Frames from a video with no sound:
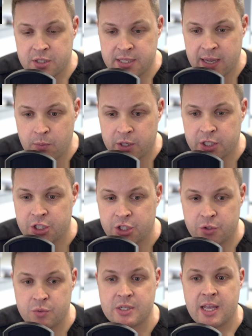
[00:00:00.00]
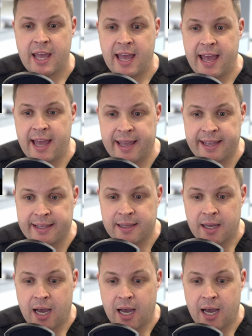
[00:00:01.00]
Today we're going to use a